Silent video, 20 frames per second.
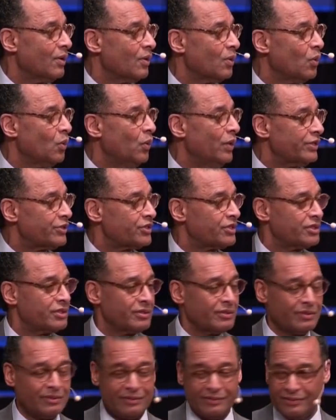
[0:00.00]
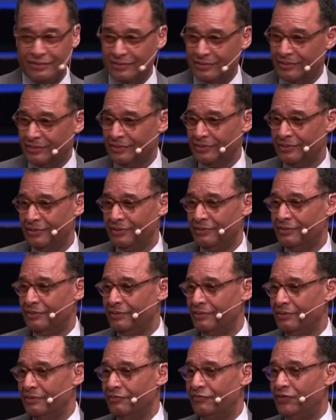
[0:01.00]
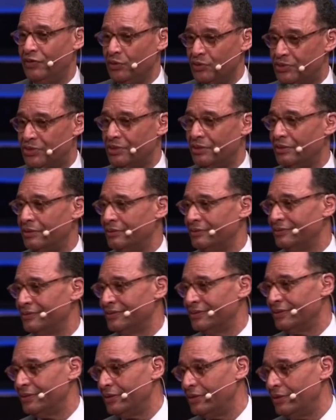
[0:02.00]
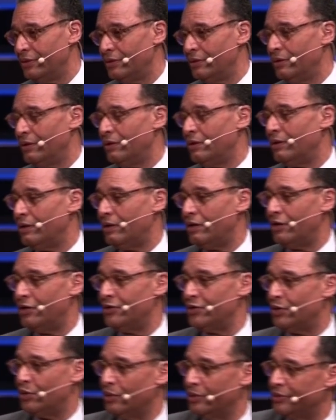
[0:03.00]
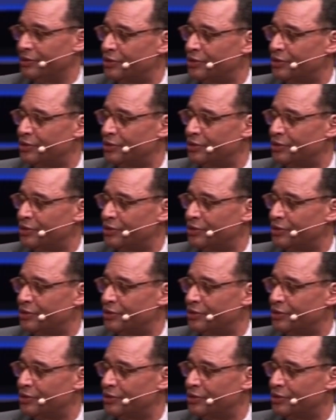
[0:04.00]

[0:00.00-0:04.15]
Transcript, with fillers: Which future are you going to